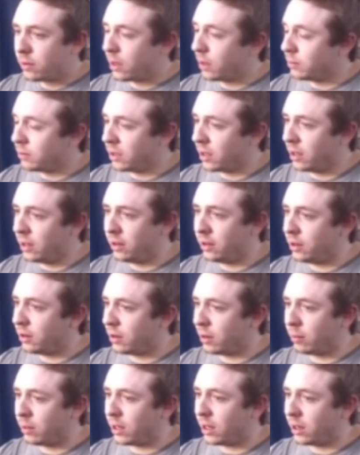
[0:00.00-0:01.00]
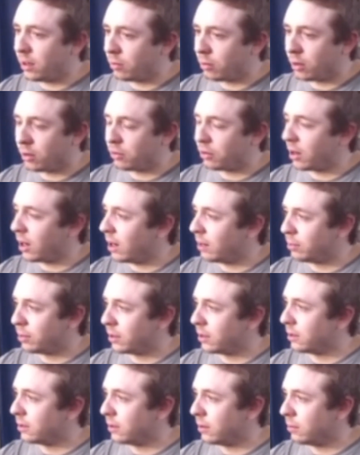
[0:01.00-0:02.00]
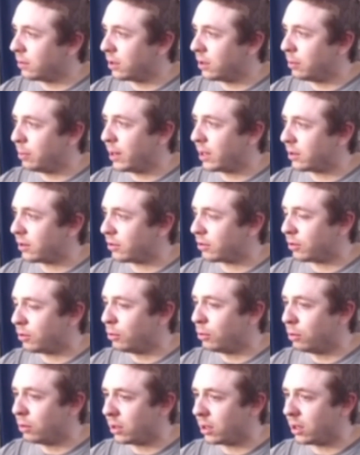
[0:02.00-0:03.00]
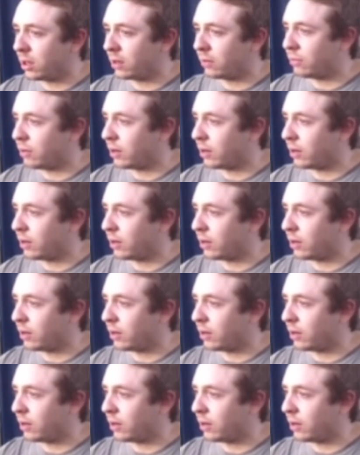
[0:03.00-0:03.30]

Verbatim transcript: I'm done, dude. I'm gonna get a real job, bro. I'm gonna go back to school and get